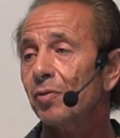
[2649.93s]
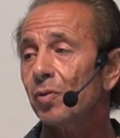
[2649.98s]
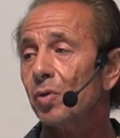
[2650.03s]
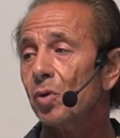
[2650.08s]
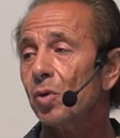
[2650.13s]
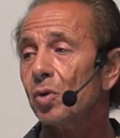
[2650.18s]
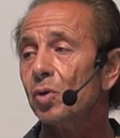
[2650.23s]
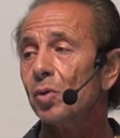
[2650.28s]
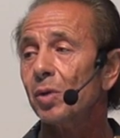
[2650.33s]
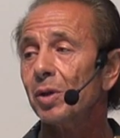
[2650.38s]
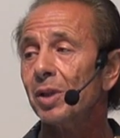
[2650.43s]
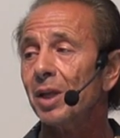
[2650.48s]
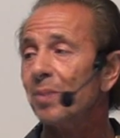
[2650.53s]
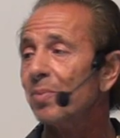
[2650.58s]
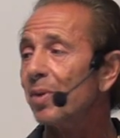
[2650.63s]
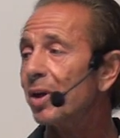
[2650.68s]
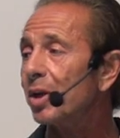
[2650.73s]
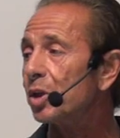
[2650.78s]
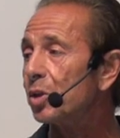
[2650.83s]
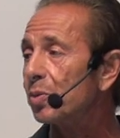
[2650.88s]
For those who are led
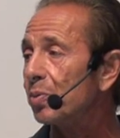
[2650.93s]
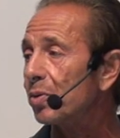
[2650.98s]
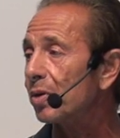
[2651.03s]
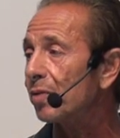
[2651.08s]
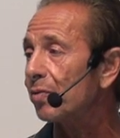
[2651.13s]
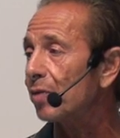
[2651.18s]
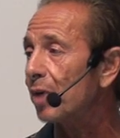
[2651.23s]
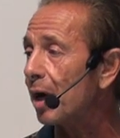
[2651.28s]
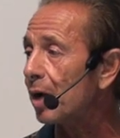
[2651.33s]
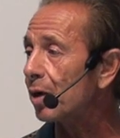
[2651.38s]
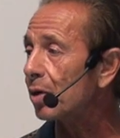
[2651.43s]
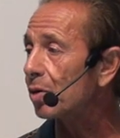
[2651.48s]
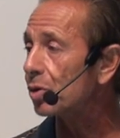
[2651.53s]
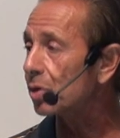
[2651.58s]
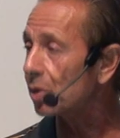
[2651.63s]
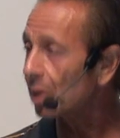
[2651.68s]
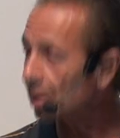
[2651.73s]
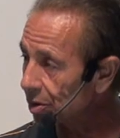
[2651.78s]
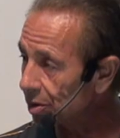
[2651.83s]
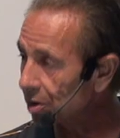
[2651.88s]
by the Spirit of God are
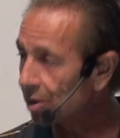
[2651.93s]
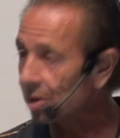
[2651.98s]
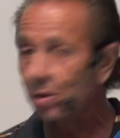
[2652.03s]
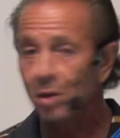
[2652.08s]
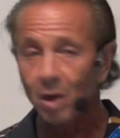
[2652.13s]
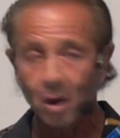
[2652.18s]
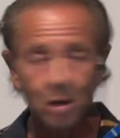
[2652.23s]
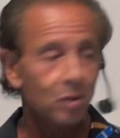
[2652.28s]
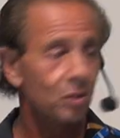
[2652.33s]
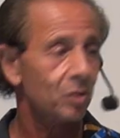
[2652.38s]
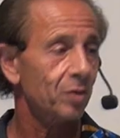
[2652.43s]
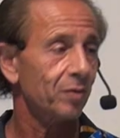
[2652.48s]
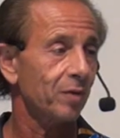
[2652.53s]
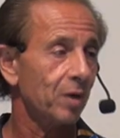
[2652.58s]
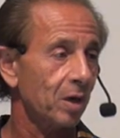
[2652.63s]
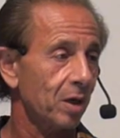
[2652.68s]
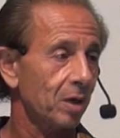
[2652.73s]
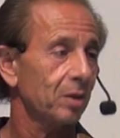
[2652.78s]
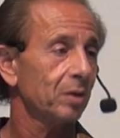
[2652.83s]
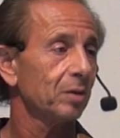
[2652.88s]
sons and daughters of
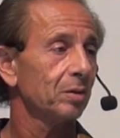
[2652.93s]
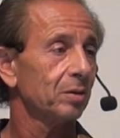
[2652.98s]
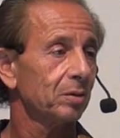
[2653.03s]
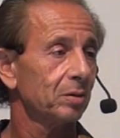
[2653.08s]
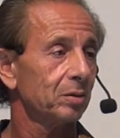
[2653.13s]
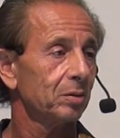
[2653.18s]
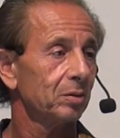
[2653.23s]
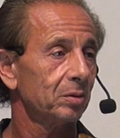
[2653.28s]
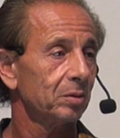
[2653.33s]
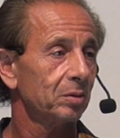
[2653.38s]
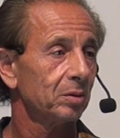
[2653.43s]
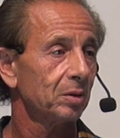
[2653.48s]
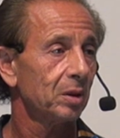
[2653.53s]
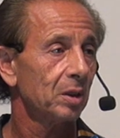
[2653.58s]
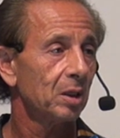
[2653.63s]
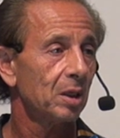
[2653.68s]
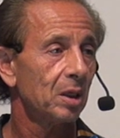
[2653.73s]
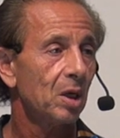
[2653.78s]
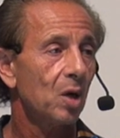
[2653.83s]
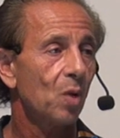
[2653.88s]
God.
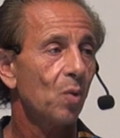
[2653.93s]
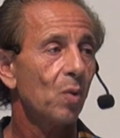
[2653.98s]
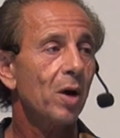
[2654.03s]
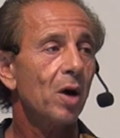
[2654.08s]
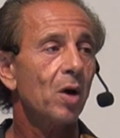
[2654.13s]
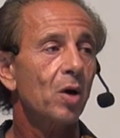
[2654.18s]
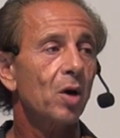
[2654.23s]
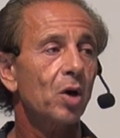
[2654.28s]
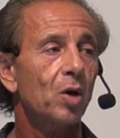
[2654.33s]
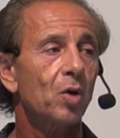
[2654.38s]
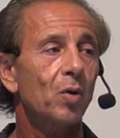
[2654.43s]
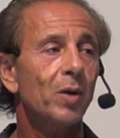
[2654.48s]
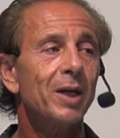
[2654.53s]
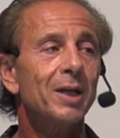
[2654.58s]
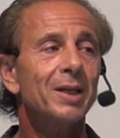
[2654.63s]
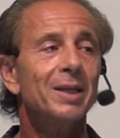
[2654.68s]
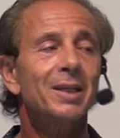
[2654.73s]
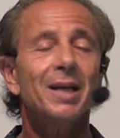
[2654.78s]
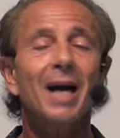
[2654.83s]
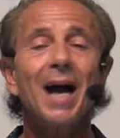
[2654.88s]
We are in a
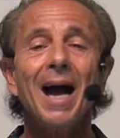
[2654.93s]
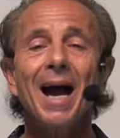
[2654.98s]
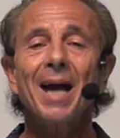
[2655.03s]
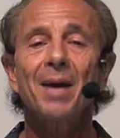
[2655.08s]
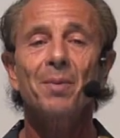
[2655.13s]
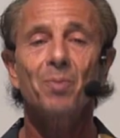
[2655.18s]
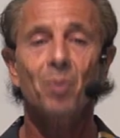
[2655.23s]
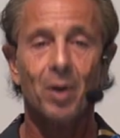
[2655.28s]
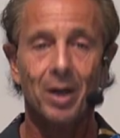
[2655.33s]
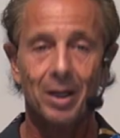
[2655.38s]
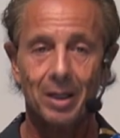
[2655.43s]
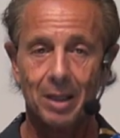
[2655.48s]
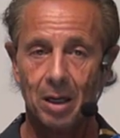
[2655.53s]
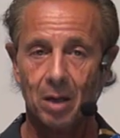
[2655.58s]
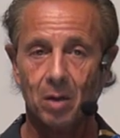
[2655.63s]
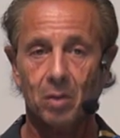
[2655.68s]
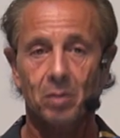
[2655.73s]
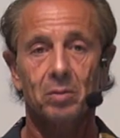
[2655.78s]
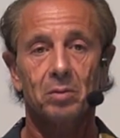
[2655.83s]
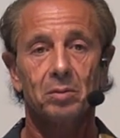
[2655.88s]
great time right
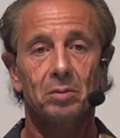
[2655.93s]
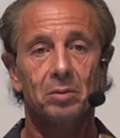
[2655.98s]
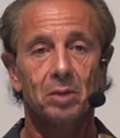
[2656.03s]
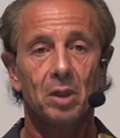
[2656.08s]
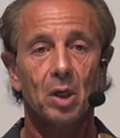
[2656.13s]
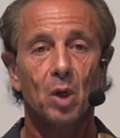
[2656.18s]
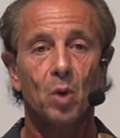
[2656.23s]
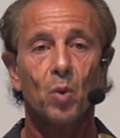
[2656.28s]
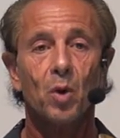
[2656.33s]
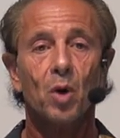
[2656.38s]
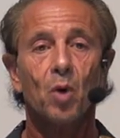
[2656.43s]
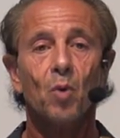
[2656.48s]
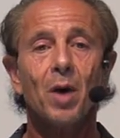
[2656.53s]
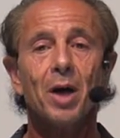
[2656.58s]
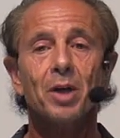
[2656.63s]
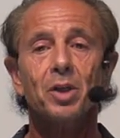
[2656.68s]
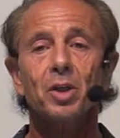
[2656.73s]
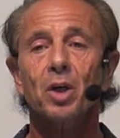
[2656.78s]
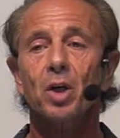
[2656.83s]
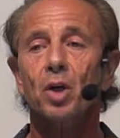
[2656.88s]
now. We are
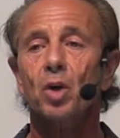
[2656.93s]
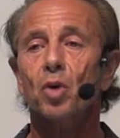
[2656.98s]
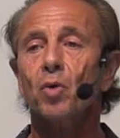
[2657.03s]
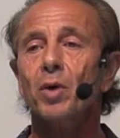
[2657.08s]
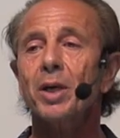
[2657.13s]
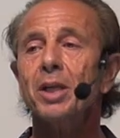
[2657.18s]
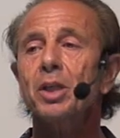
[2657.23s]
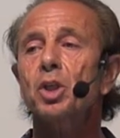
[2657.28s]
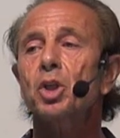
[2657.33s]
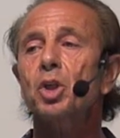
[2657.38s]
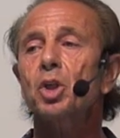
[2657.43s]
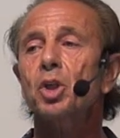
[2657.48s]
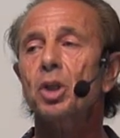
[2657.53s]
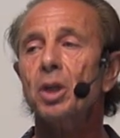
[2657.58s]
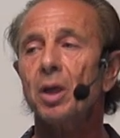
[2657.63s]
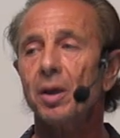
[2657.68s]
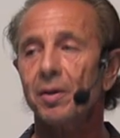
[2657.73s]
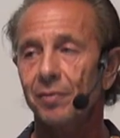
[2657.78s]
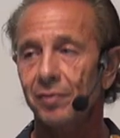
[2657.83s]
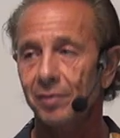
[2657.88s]
watching a great
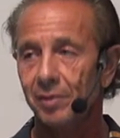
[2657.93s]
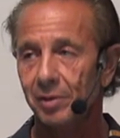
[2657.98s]
shift.